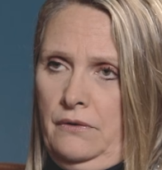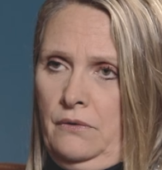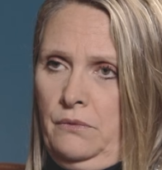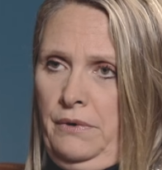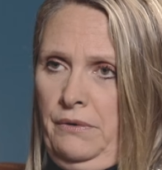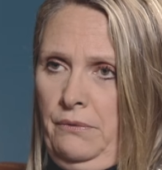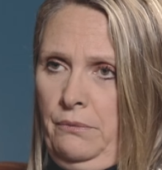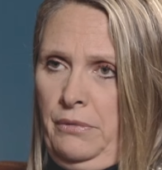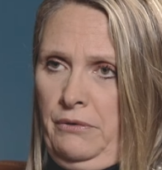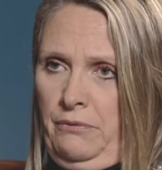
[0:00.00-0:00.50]

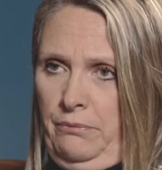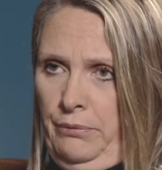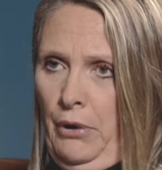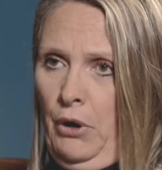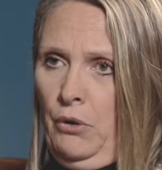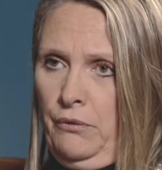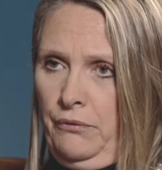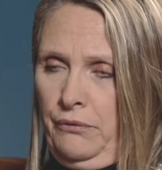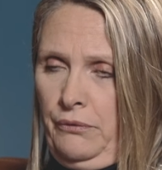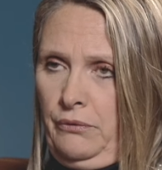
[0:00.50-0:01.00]
with
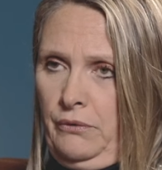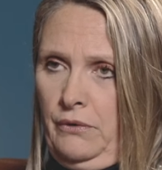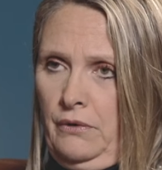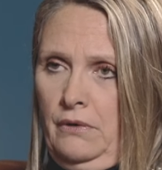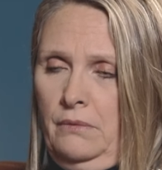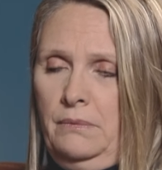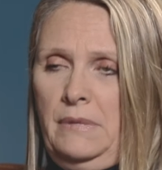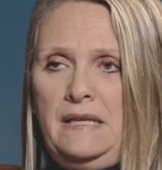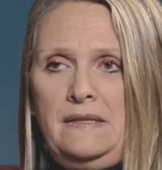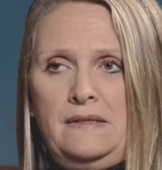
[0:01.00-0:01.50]
both
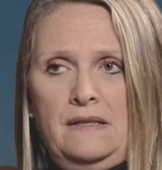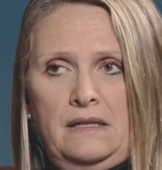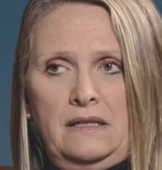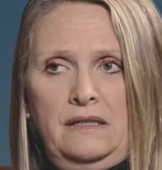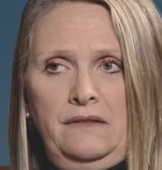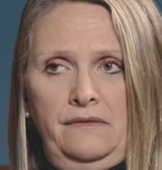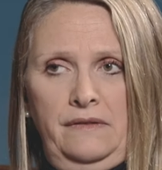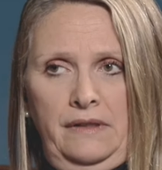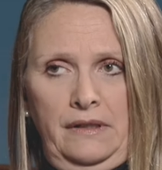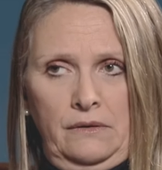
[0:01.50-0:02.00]

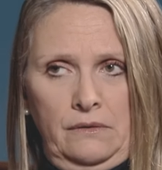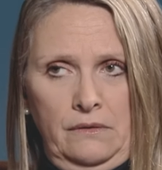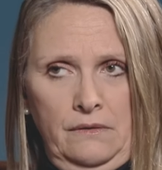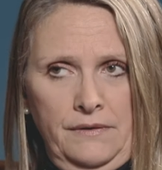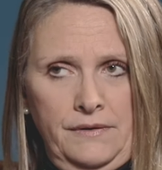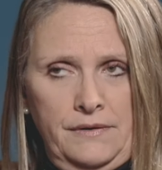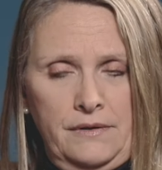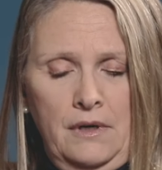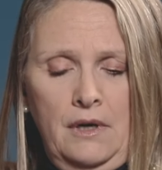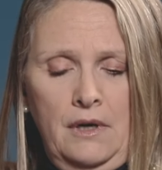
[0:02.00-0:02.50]
basically vehicles.